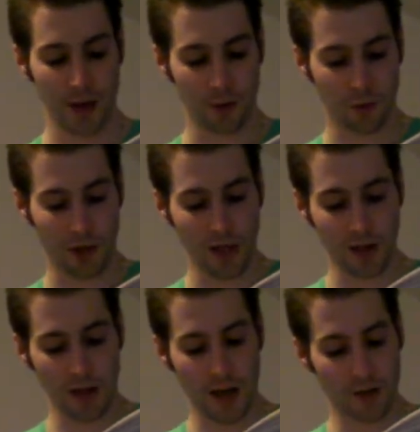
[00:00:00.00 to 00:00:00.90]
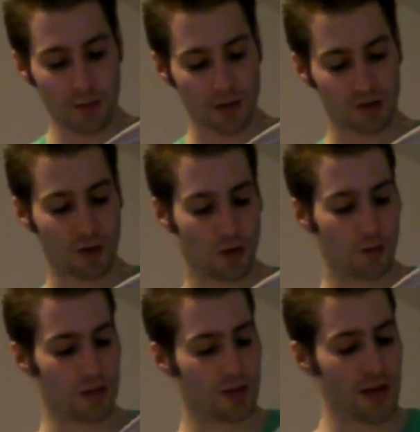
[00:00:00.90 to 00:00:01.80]
real and personal,
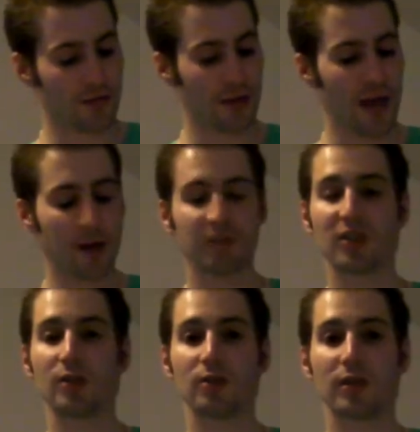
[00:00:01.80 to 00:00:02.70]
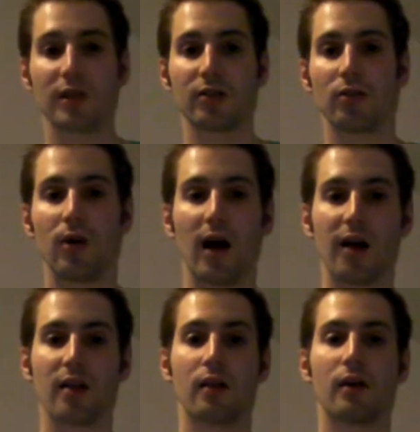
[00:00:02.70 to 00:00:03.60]
was left absolutely to
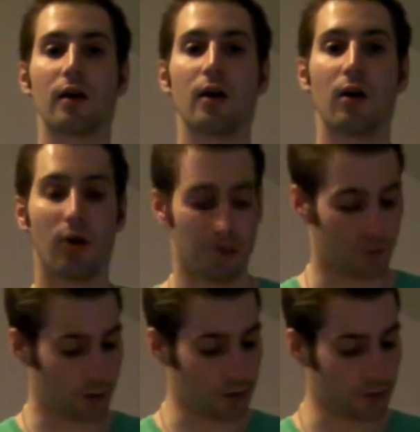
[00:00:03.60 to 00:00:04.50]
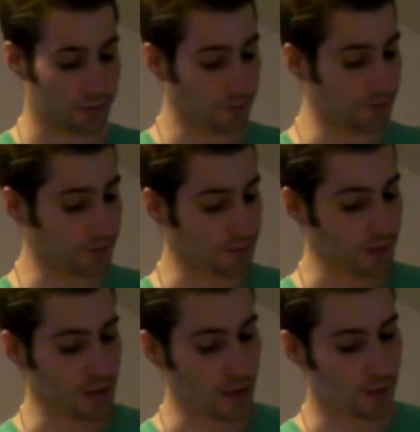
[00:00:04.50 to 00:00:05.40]
Arthur Holmwood.
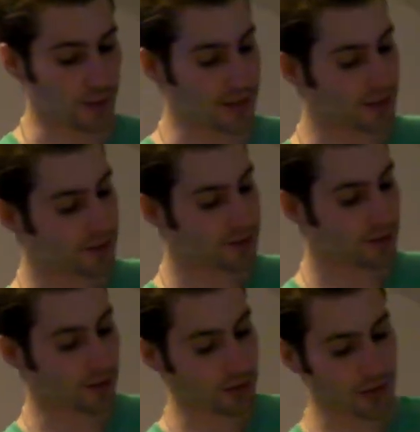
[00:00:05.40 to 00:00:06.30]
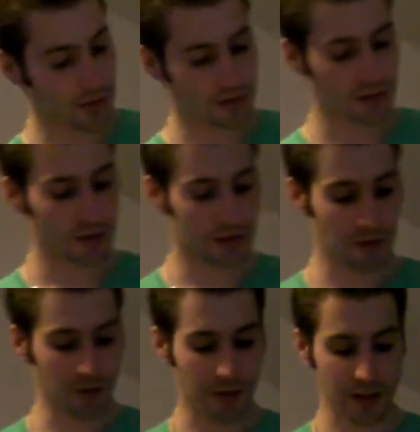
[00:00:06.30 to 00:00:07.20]
When he had told us
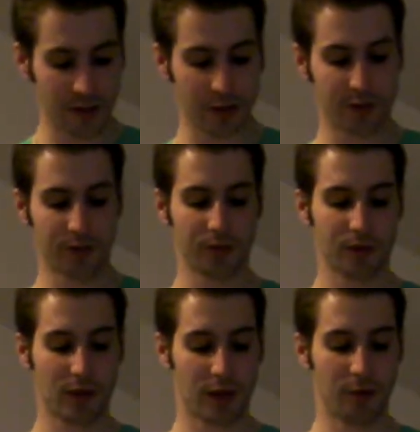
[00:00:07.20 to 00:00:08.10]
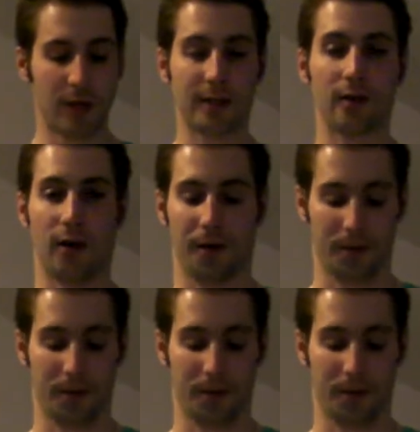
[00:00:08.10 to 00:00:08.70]
so much, he went on.